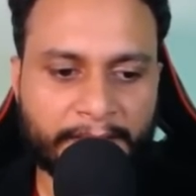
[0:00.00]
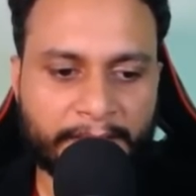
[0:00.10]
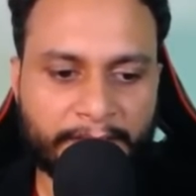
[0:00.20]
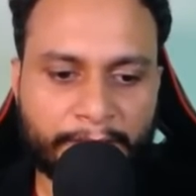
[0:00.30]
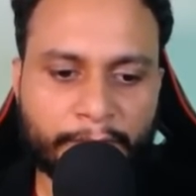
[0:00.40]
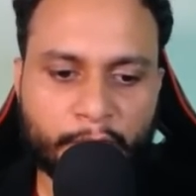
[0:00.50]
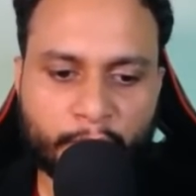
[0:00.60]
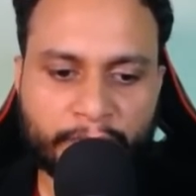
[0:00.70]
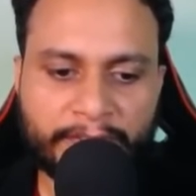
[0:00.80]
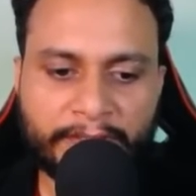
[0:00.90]
Therefore,
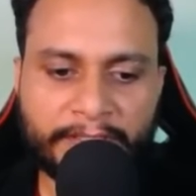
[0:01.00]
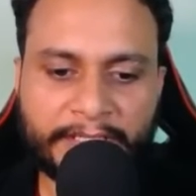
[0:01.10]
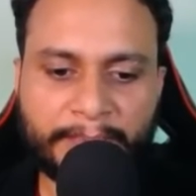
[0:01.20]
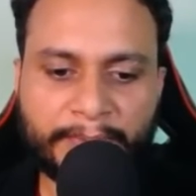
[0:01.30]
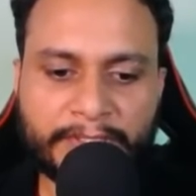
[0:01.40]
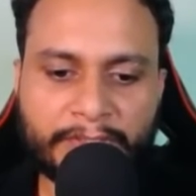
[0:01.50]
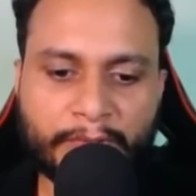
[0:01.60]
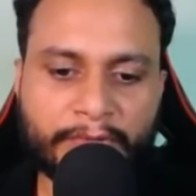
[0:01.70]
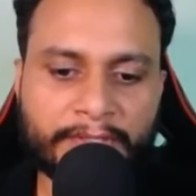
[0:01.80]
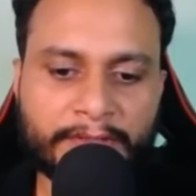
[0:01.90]
choosing the deepest
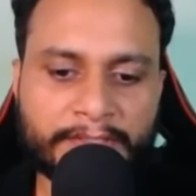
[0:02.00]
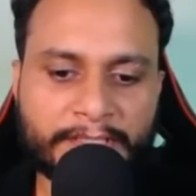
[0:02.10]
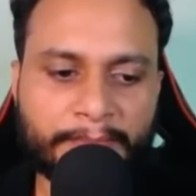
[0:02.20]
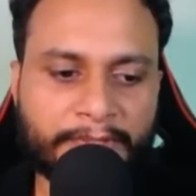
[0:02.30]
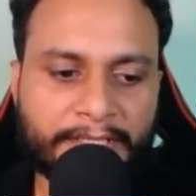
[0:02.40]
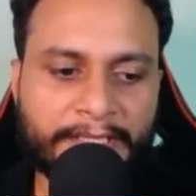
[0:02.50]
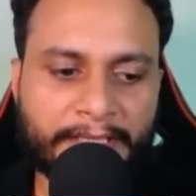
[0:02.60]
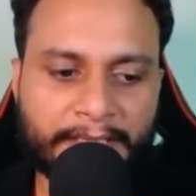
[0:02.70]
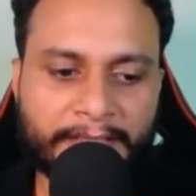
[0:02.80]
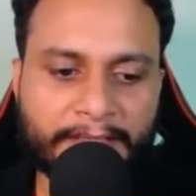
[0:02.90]
node in the subtree
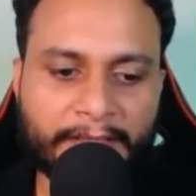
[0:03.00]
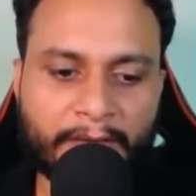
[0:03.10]
A